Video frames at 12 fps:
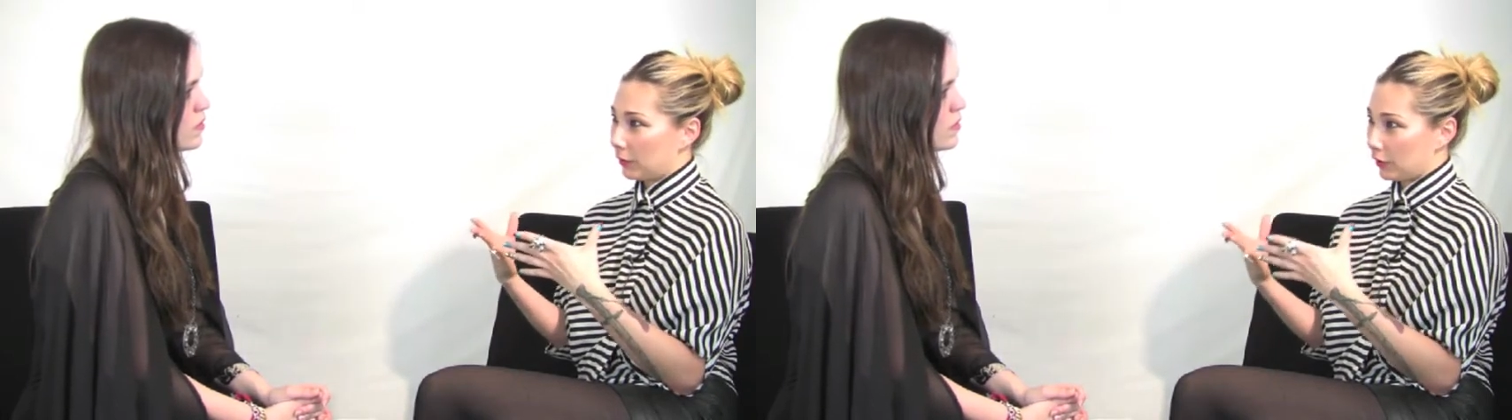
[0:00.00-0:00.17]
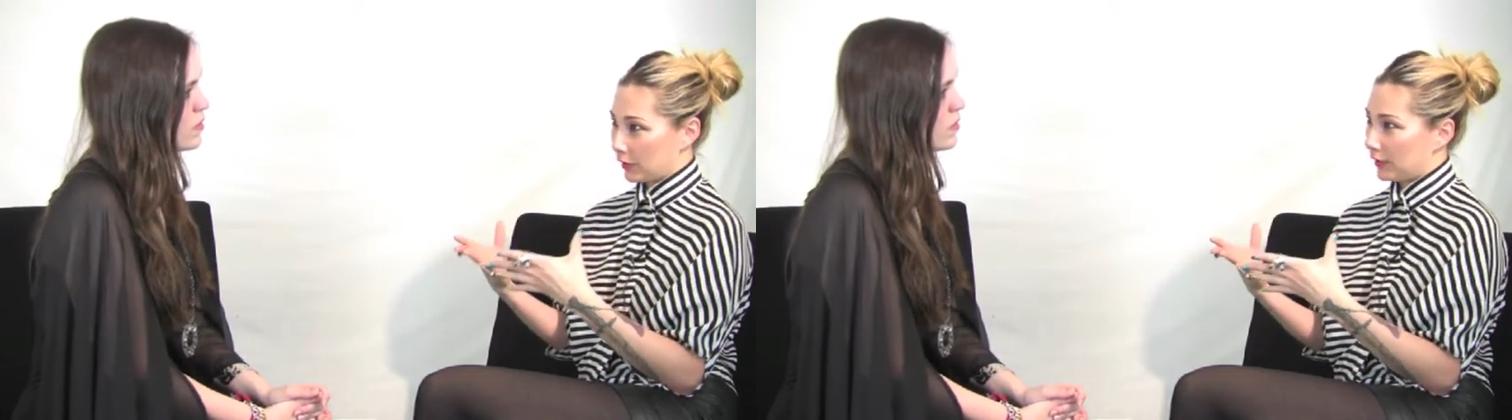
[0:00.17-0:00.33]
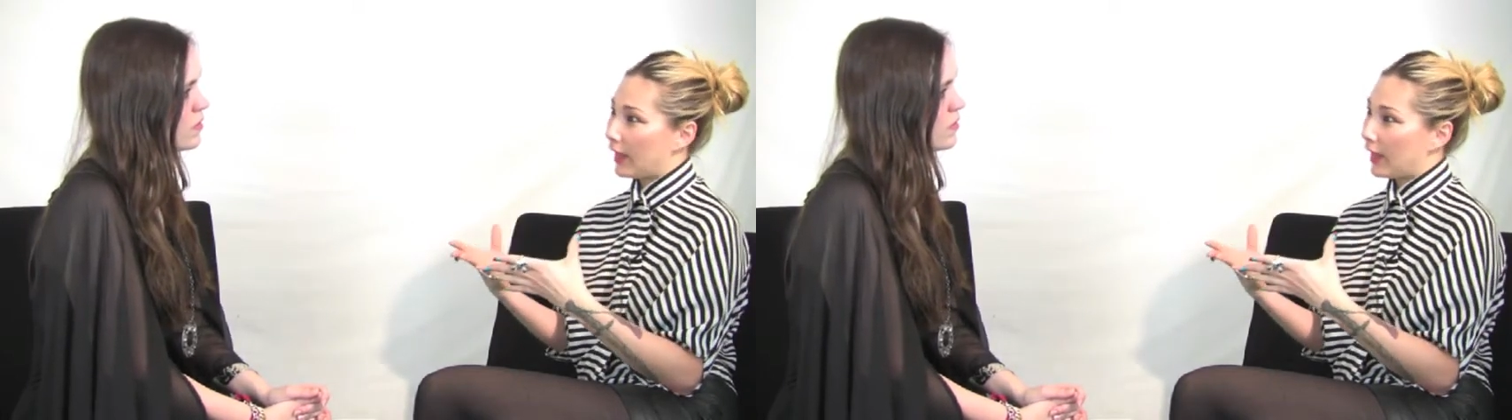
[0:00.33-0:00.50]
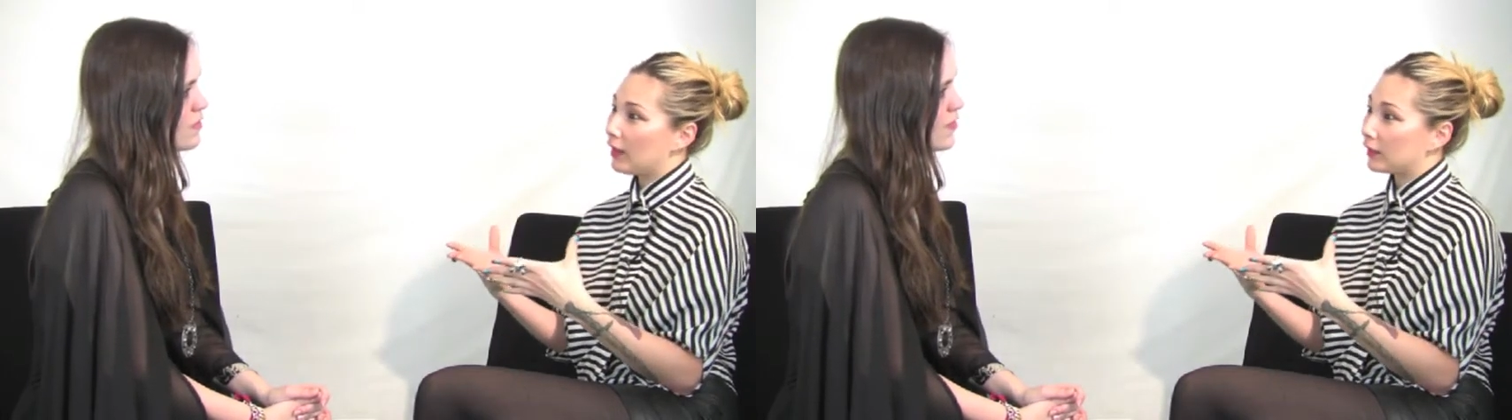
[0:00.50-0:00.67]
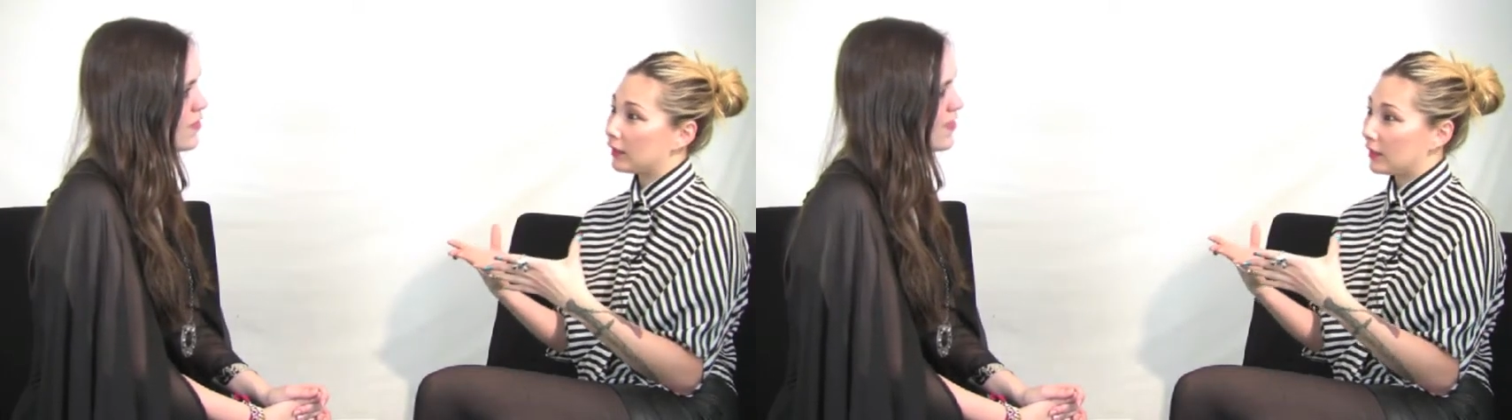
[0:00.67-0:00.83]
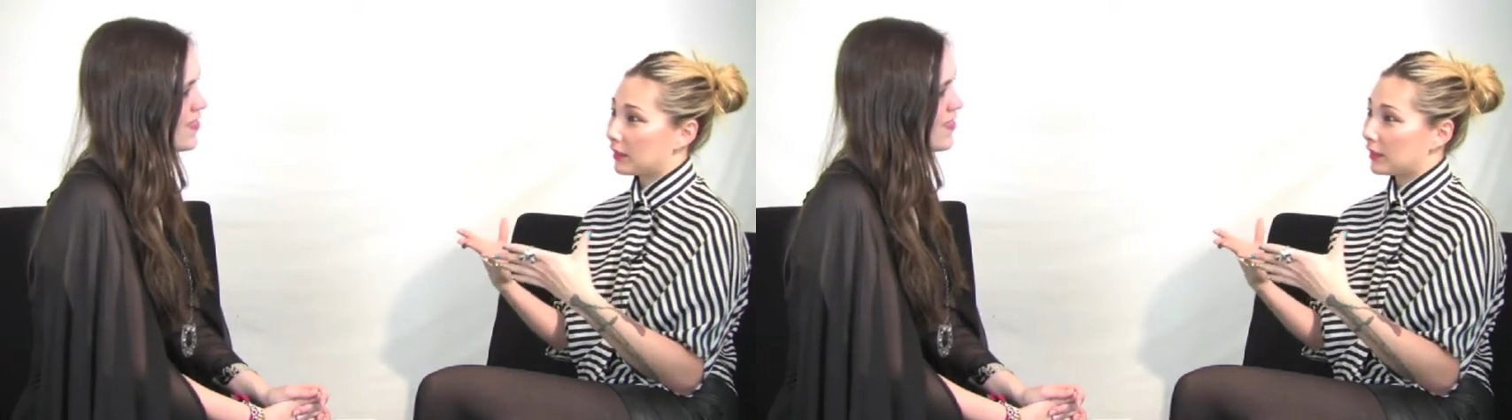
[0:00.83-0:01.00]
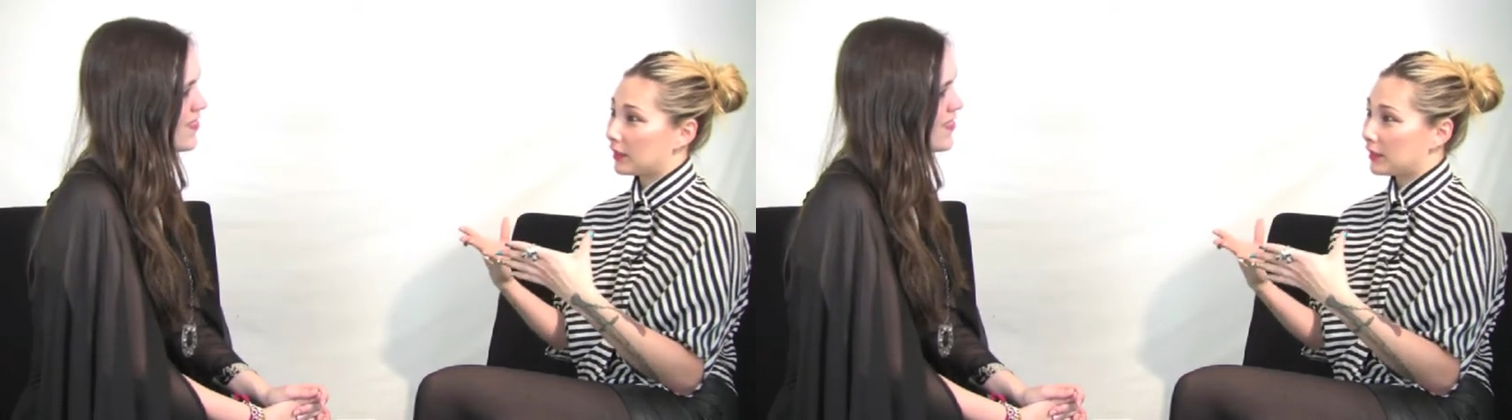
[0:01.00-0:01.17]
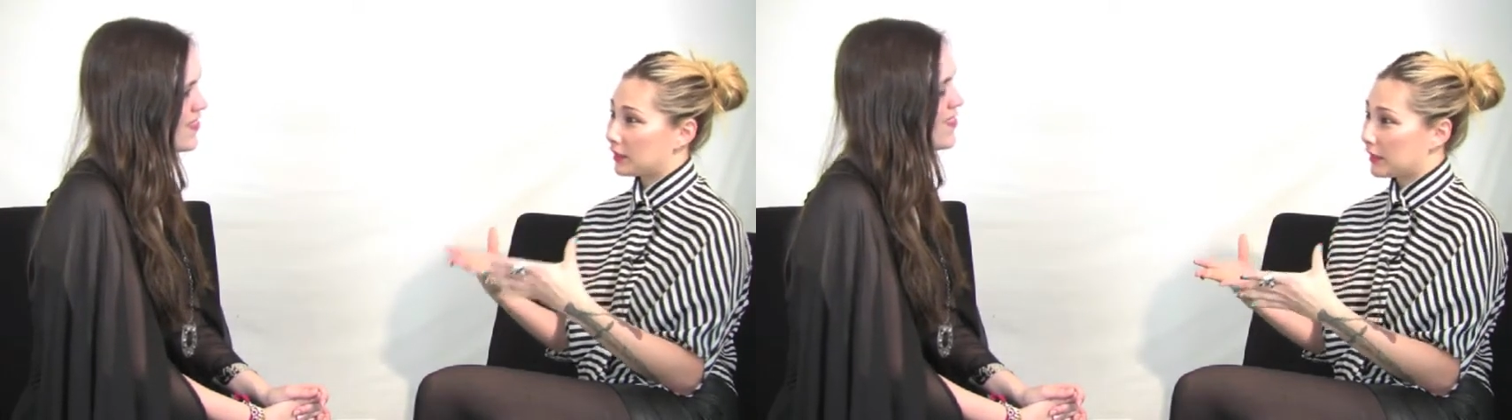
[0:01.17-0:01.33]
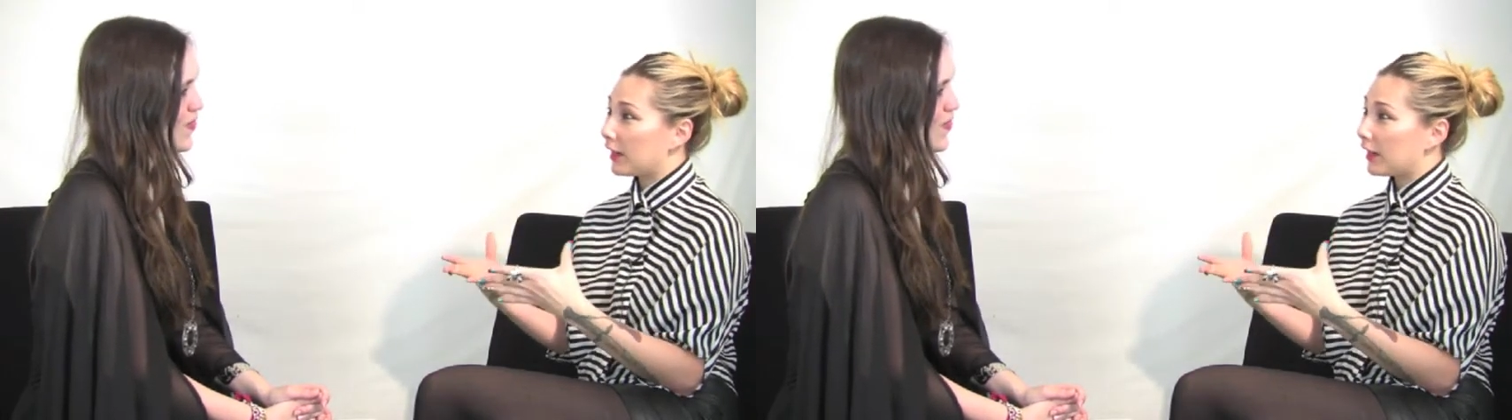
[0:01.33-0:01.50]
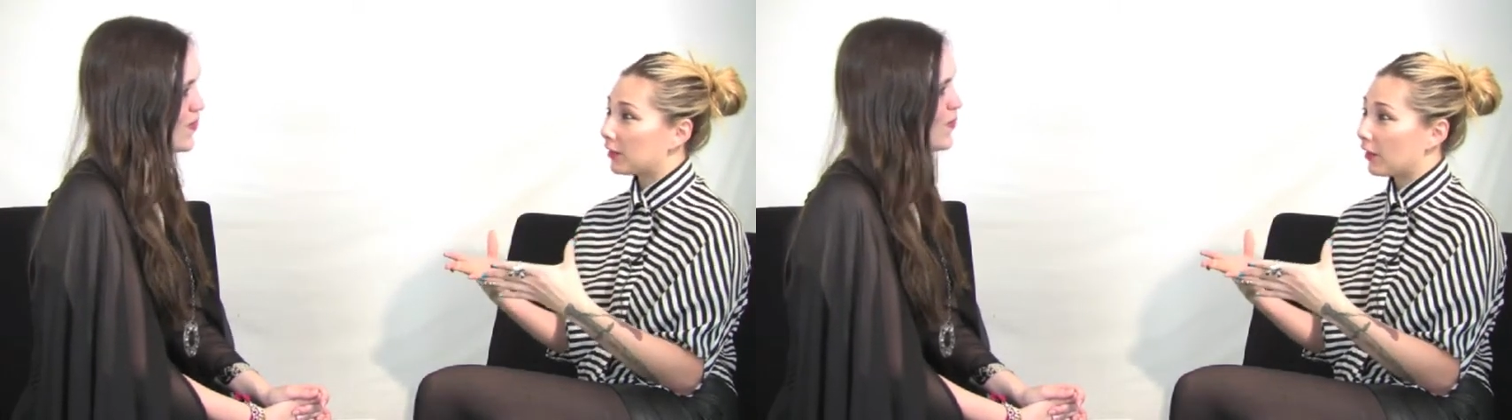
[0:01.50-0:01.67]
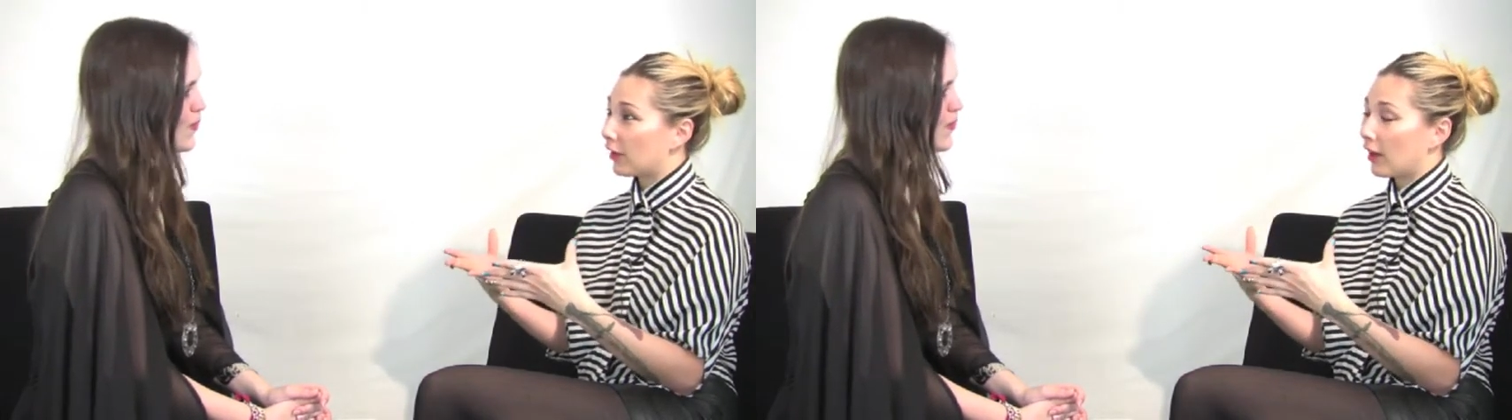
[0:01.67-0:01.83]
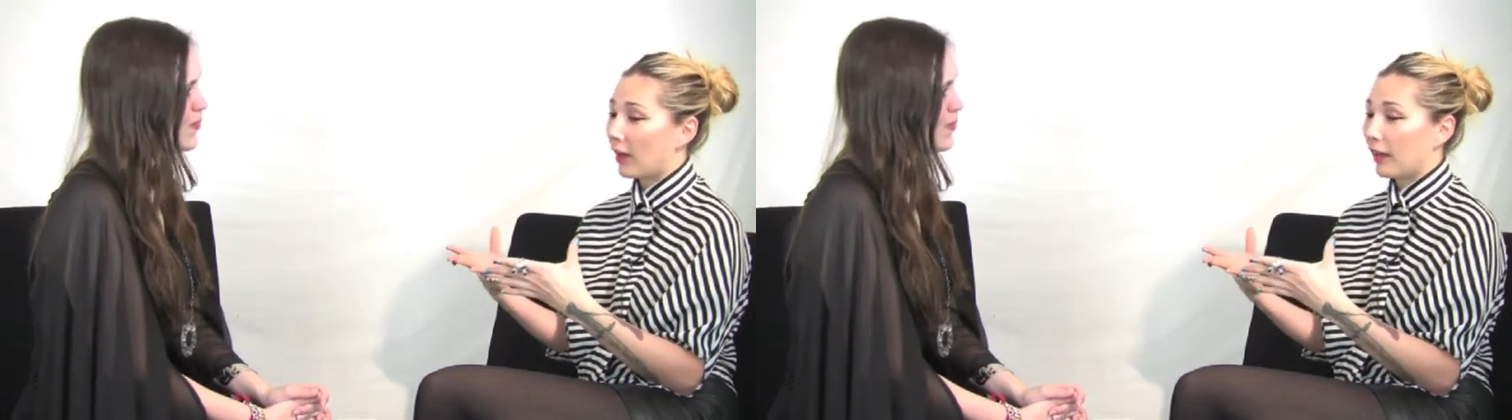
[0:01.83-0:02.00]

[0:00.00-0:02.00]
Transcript: personality and as that designer,